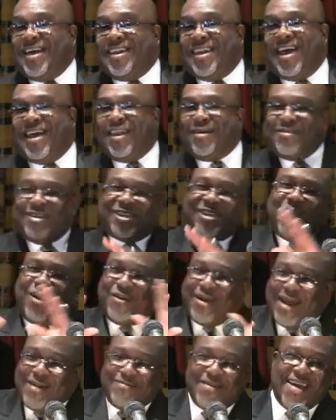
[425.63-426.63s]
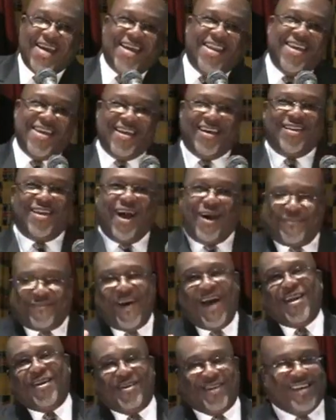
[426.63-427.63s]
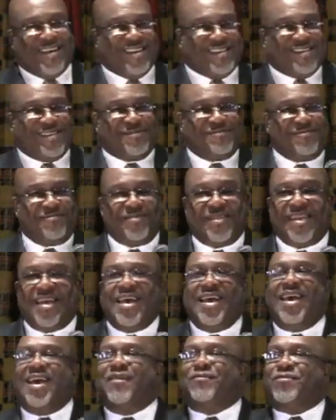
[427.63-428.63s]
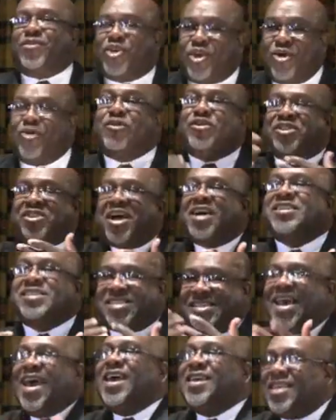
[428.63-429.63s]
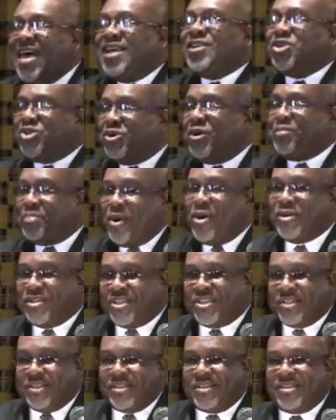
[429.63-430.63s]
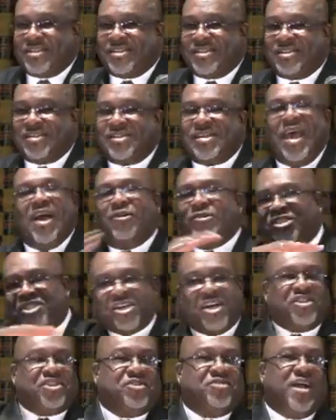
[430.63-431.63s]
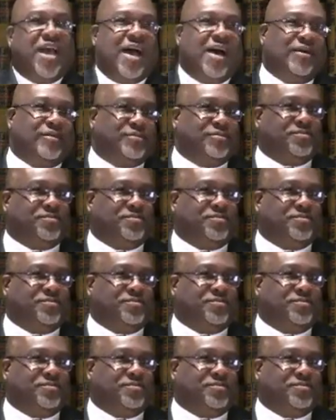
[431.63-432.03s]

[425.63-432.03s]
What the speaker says: Now let me show you what I mean here. Y'all follow this. If you just say that to a person, they're going to shut you down.